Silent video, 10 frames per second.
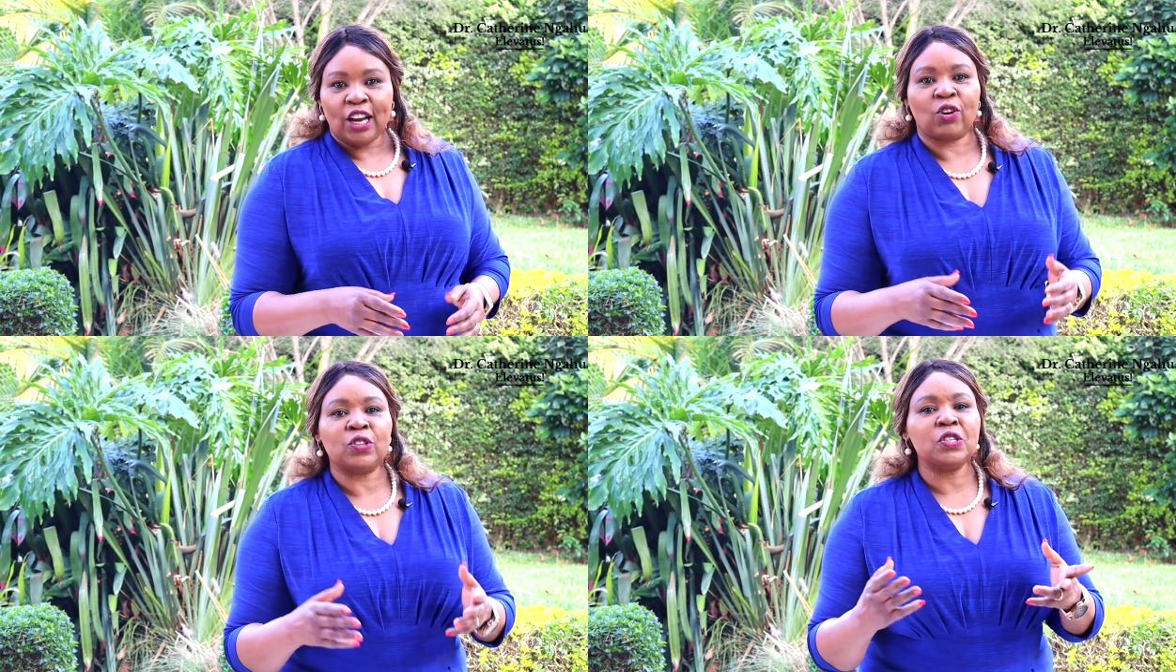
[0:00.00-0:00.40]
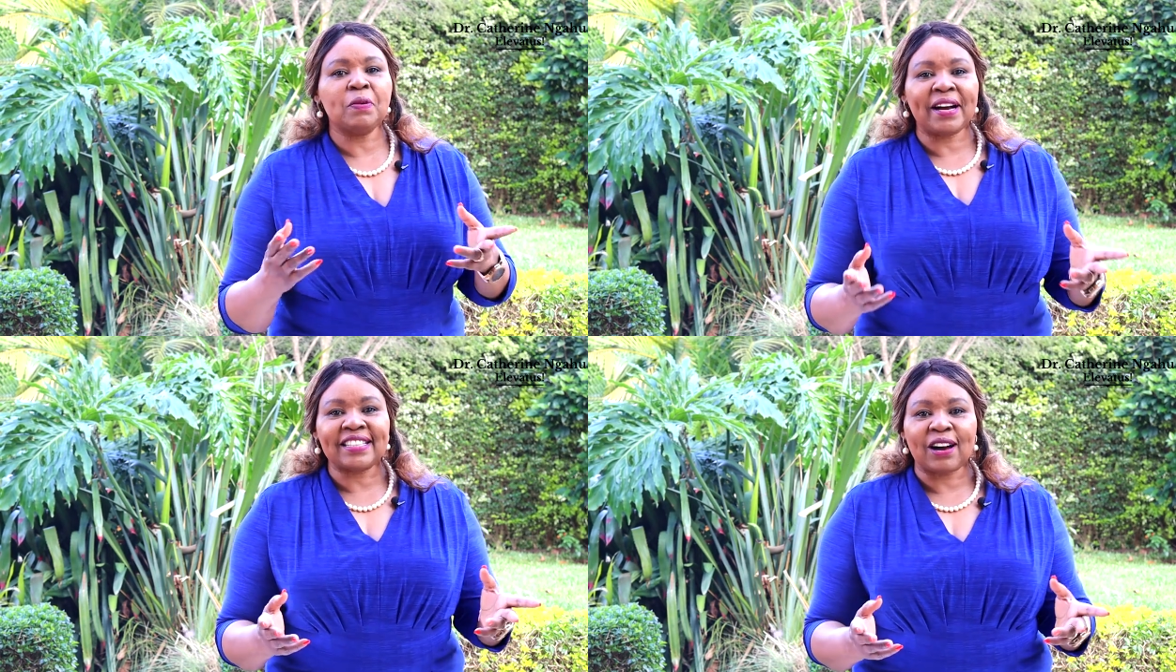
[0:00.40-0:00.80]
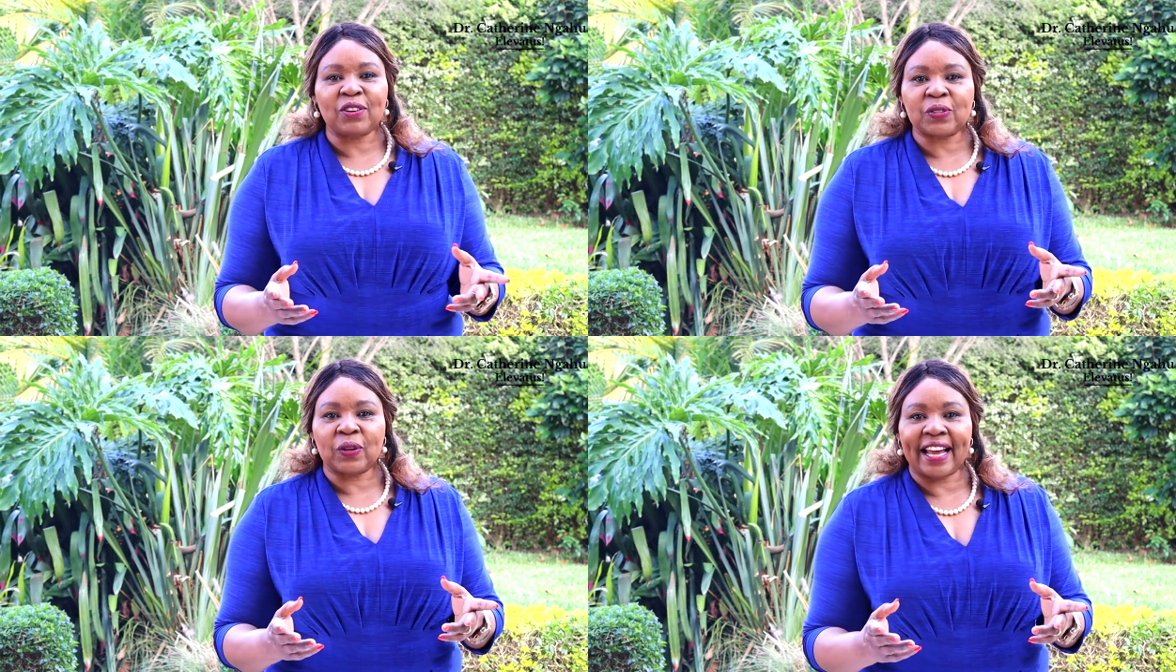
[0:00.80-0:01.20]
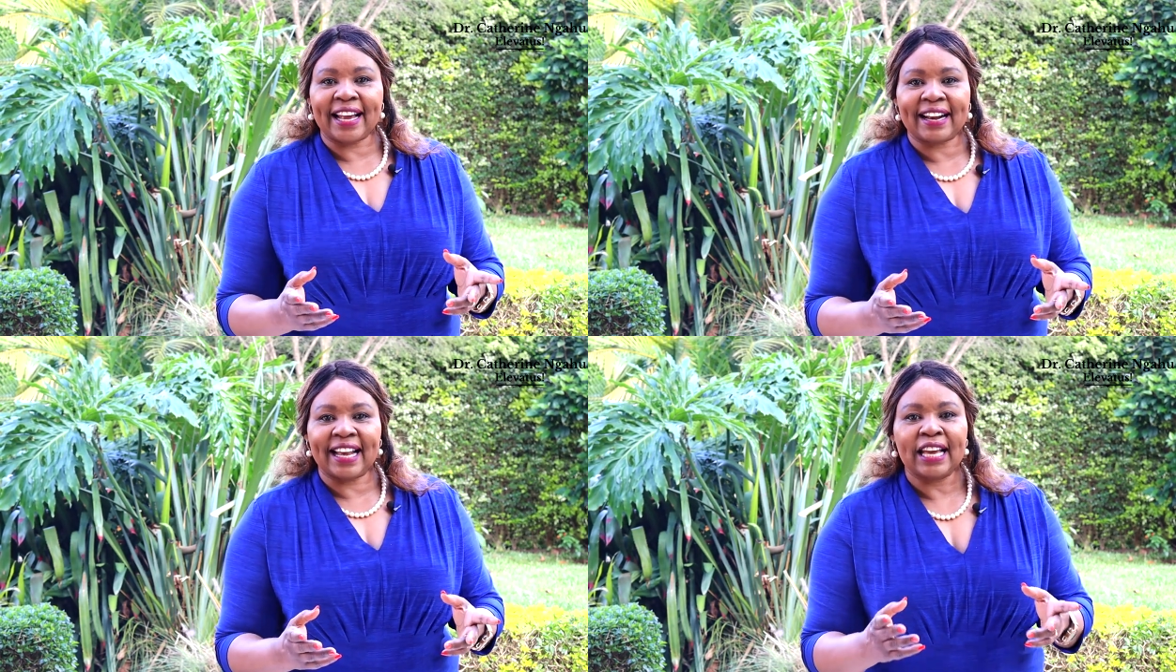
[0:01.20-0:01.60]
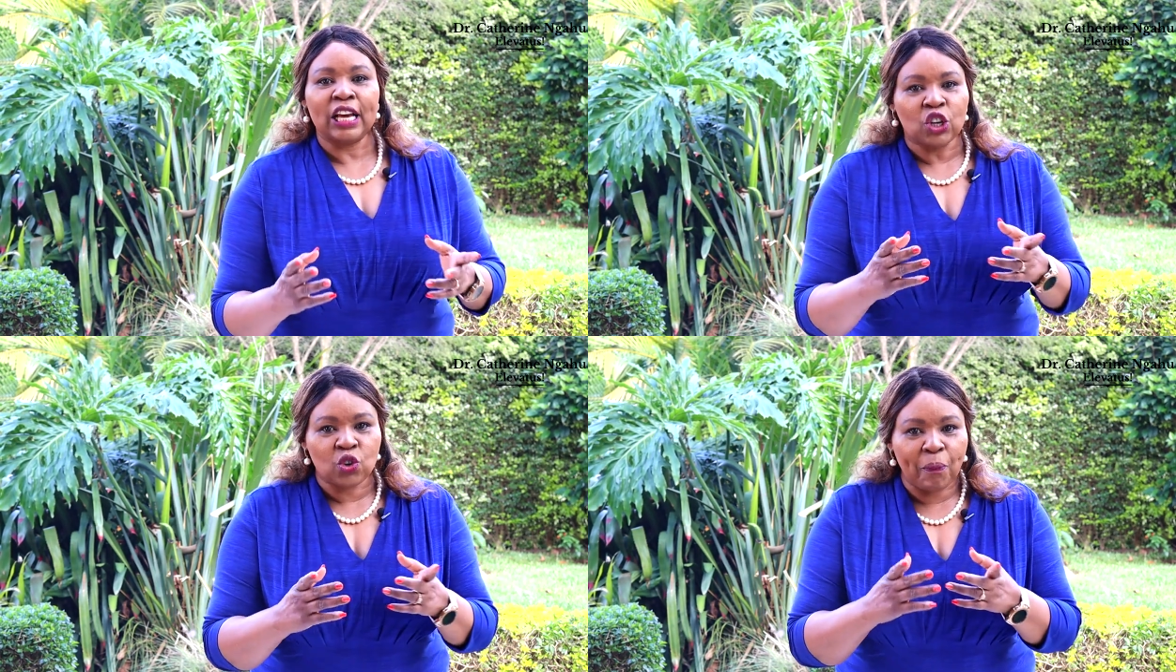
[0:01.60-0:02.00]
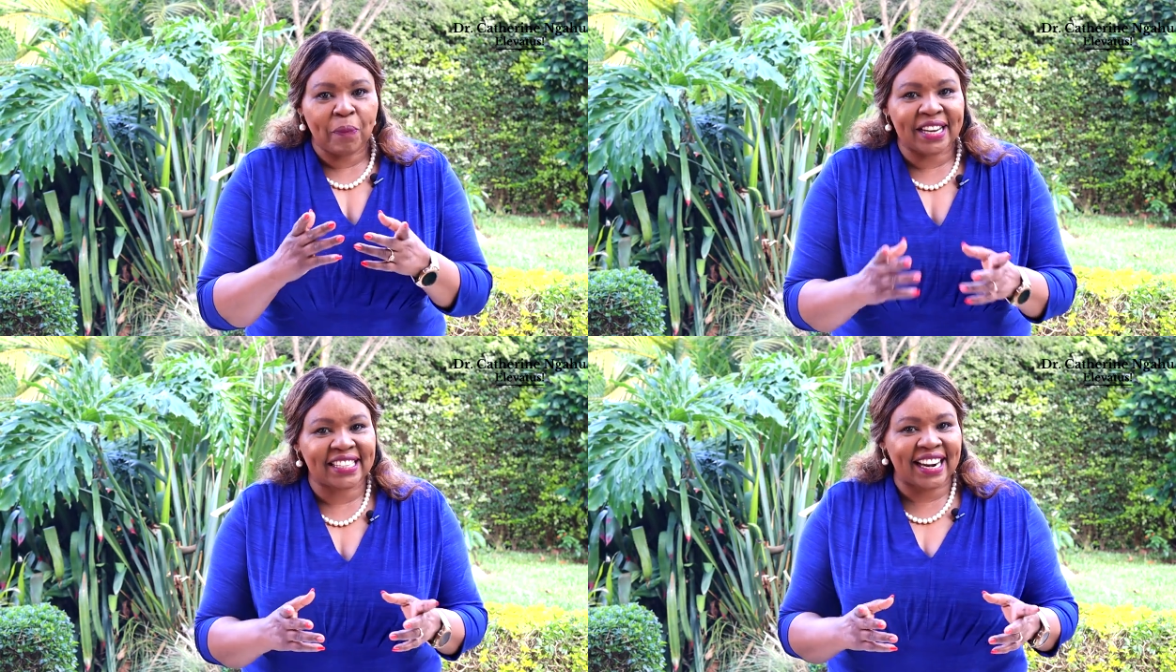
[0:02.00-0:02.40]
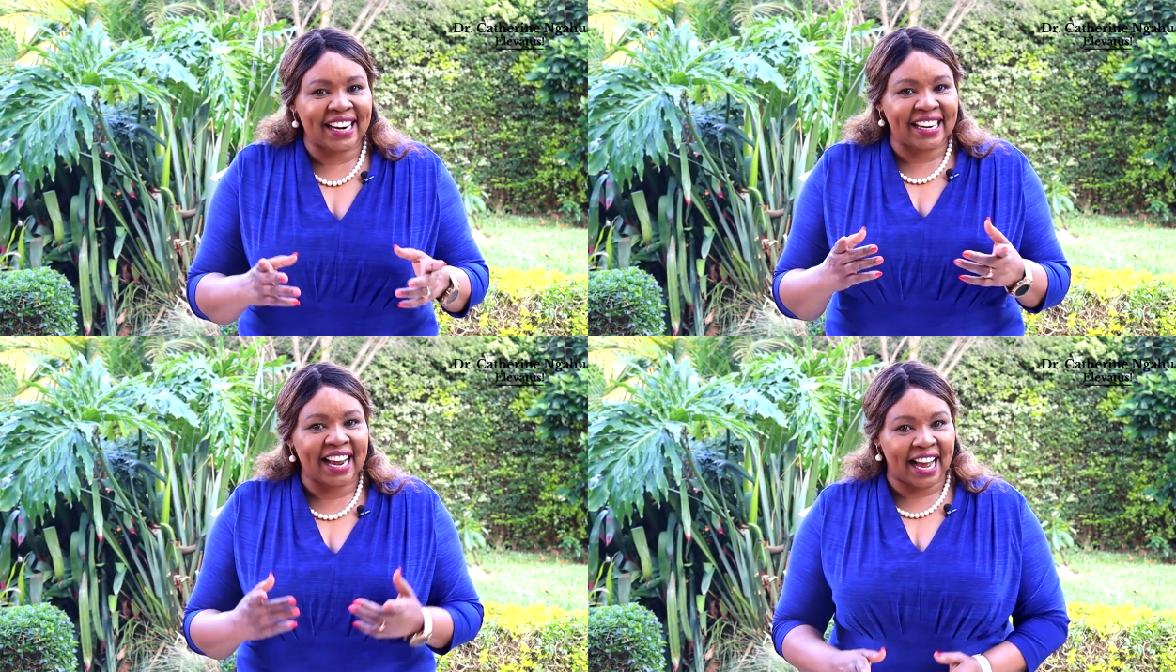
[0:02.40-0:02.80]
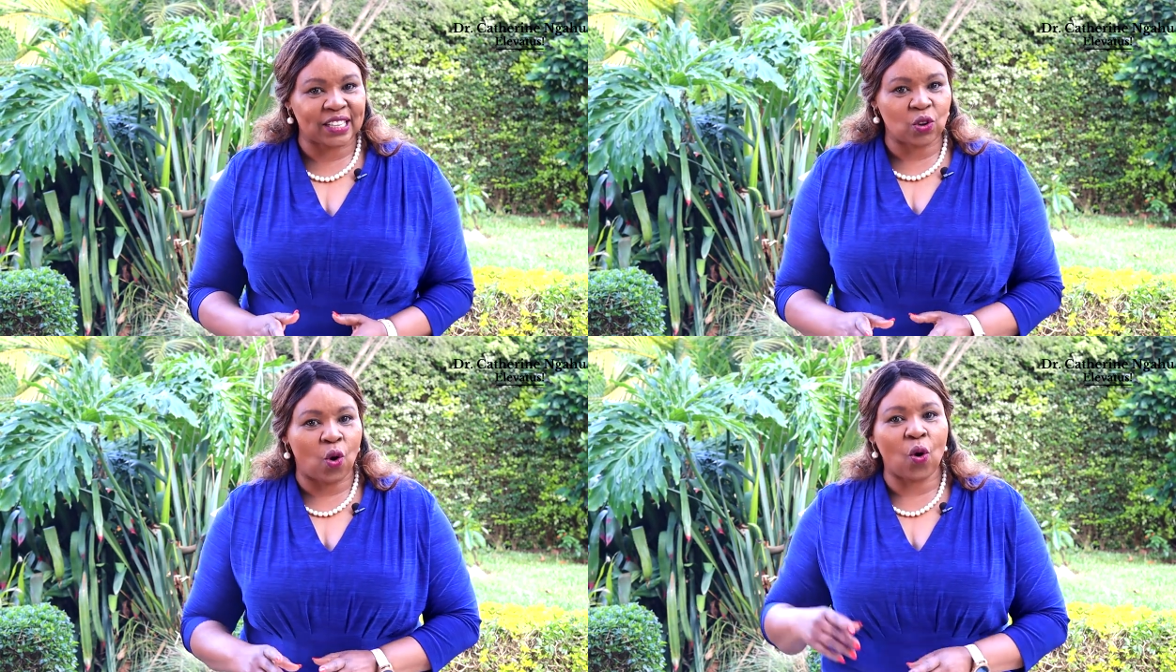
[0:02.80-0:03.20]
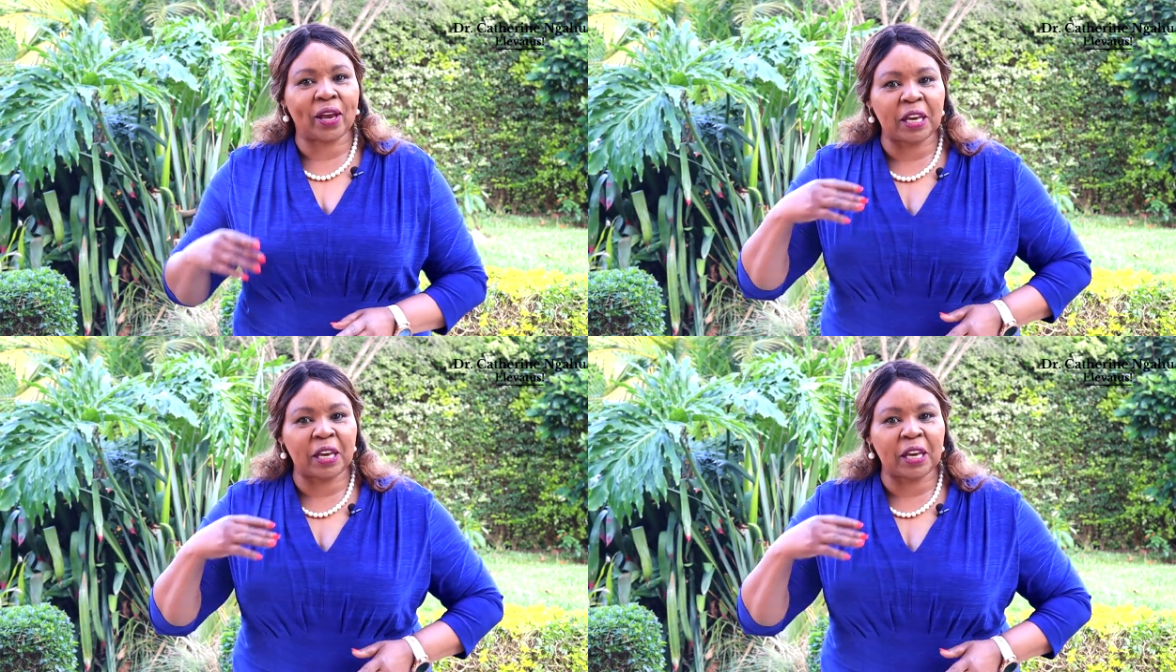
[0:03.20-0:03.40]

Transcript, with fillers: consumers are also likely to mentally rehearse or